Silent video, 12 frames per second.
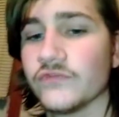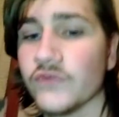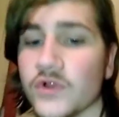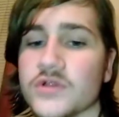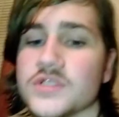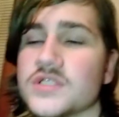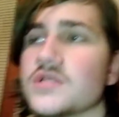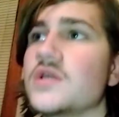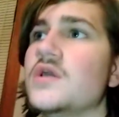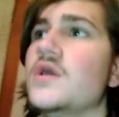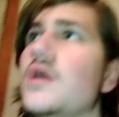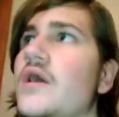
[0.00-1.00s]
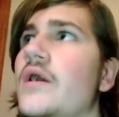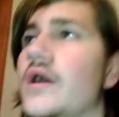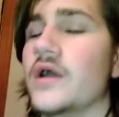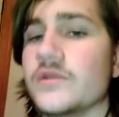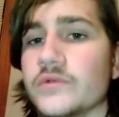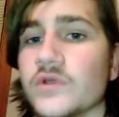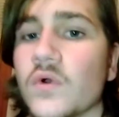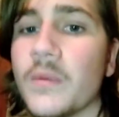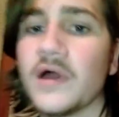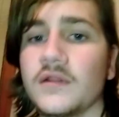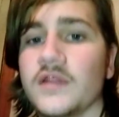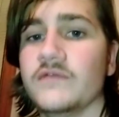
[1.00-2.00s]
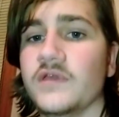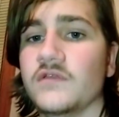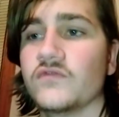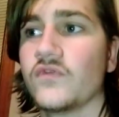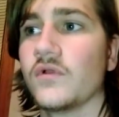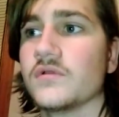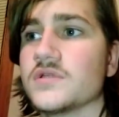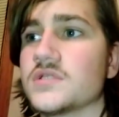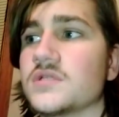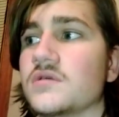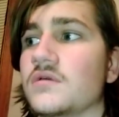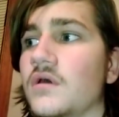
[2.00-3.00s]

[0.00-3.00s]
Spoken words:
first, how you want to go about living first.